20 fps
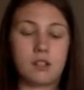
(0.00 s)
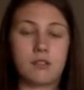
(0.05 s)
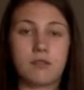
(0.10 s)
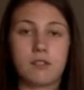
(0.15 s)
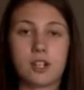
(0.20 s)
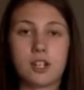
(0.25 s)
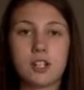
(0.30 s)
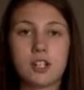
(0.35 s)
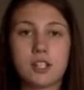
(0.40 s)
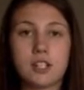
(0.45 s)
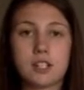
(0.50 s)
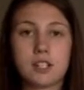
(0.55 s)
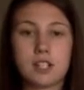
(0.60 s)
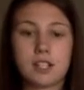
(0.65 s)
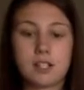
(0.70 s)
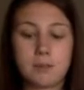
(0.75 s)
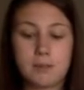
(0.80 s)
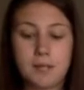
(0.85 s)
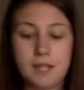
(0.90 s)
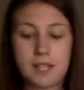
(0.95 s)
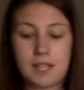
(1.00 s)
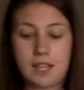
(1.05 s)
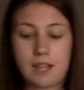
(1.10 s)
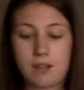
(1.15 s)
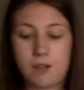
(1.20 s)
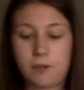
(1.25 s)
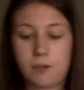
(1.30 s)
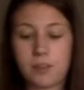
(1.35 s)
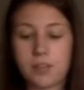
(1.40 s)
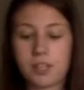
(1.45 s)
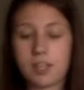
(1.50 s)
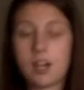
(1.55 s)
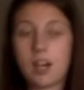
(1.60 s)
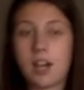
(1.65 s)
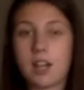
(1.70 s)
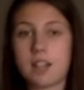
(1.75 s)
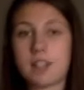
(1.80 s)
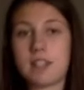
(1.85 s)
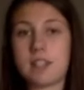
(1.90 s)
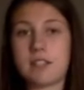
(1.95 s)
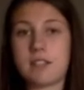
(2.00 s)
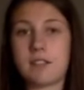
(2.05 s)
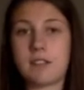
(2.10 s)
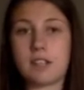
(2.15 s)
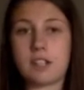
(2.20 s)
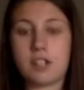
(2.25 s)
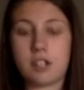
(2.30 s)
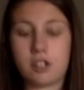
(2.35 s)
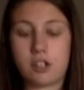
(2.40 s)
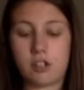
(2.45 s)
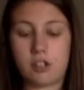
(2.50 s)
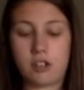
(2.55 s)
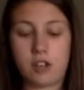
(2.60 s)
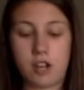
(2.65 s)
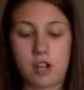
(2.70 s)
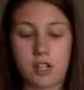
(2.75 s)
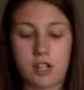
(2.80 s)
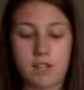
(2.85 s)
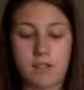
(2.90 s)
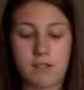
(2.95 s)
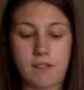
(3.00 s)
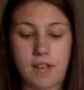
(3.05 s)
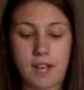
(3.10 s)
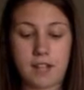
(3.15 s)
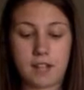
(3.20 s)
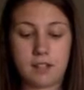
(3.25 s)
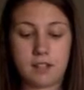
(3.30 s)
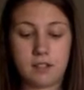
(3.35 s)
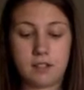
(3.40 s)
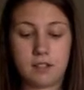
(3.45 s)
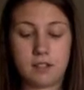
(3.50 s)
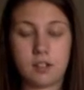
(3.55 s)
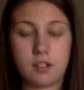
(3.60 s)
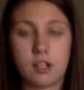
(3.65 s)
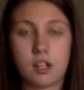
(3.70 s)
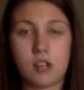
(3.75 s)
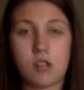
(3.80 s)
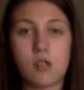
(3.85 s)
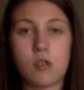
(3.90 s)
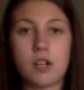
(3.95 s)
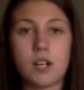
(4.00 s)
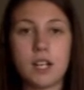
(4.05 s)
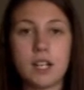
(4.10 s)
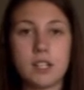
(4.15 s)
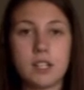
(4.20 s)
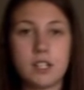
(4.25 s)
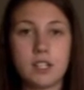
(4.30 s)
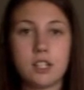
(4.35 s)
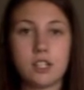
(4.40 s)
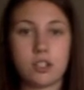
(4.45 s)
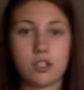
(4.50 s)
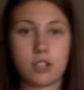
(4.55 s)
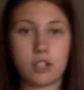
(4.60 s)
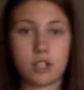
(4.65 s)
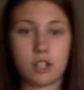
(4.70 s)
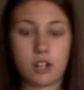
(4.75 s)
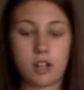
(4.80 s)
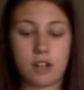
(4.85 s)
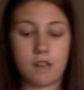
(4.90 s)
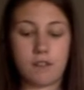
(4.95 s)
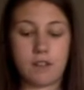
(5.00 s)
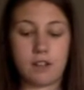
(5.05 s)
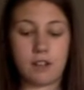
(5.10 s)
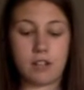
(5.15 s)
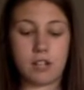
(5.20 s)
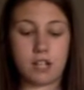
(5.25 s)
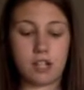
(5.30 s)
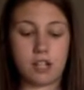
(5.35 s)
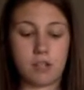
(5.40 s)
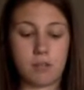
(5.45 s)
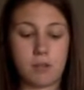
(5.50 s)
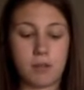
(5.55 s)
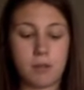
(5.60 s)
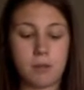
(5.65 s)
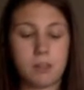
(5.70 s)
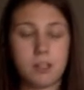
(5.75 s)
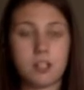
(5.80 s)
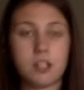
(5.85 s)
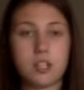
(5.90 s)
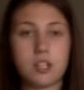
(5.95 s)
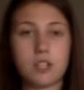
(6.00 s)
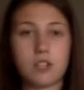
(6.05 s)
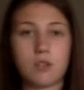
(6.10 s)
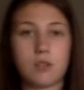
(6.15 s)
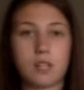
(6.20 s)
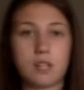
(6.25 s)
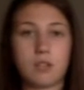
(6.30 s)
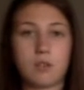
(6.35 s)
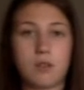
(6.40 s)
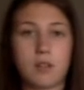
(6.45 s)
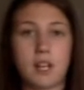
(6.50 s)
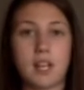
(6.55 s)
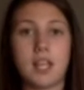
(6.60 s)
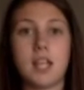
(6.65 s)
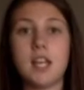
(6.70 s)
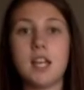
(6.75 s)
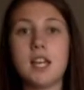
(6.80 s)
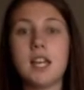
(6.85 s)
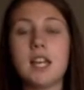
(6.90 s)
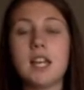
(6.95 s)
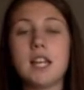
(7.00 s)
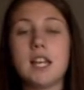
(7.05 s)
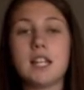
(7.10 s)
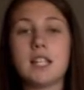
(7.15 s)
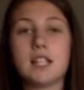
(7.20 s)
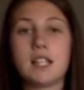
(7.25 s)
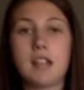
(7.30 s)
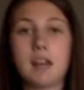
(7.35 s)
First, let's begin with the causes of congenital heart defect. According to Children's Heart Foundation, published in 2020, it's an